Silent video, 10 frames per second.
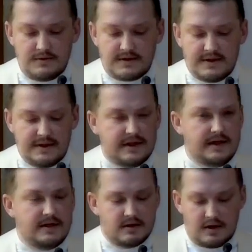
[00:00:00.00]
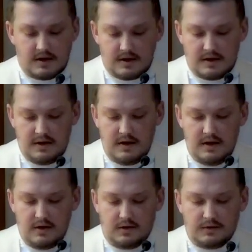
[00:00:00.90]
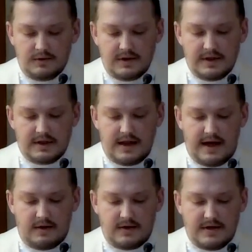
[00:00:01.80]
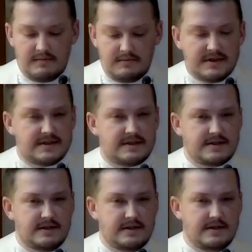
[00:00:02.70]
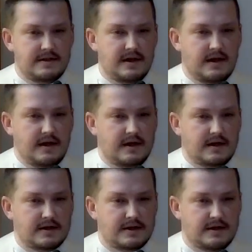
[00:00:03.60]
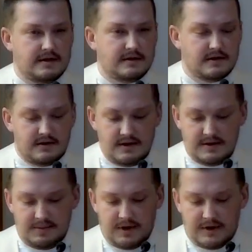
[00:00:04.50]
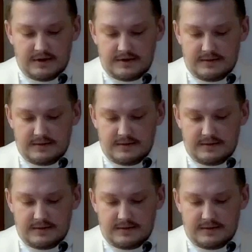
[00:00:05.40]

he leaned on, only allowed him to see and hear in part.